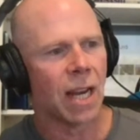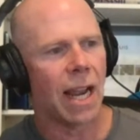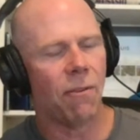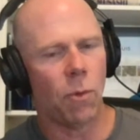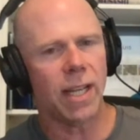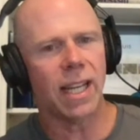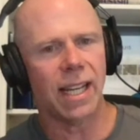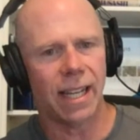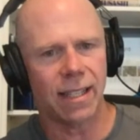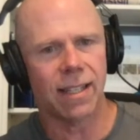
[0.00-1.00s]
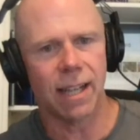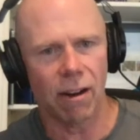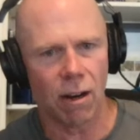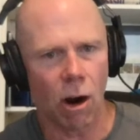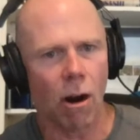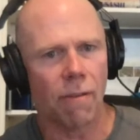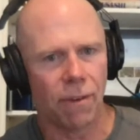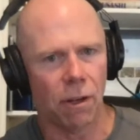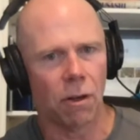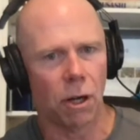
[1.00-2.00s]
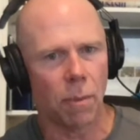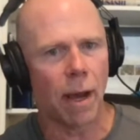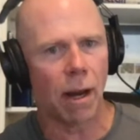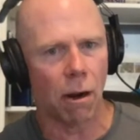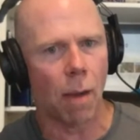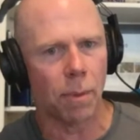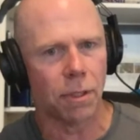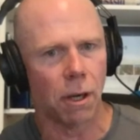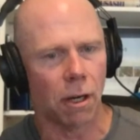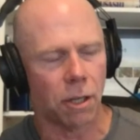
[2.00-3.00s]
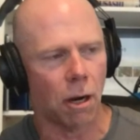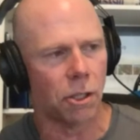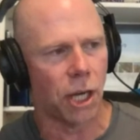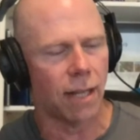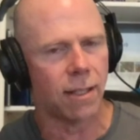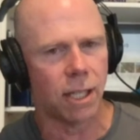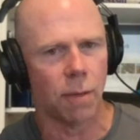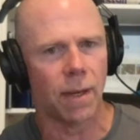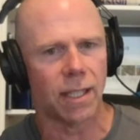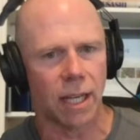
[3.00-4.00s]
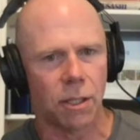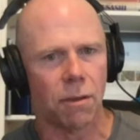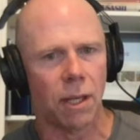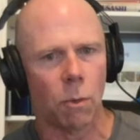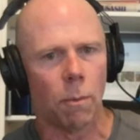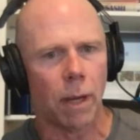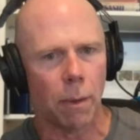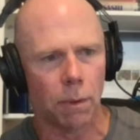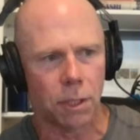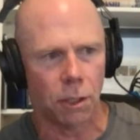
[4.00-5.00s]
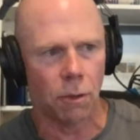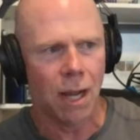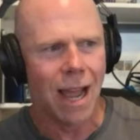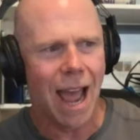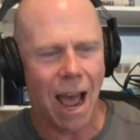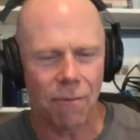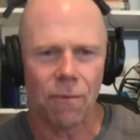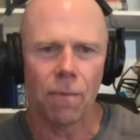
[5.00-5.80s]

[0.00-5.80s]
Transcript: If we can get to Derek Carr, I feel good about our chances here, because I do think we'll be able to have,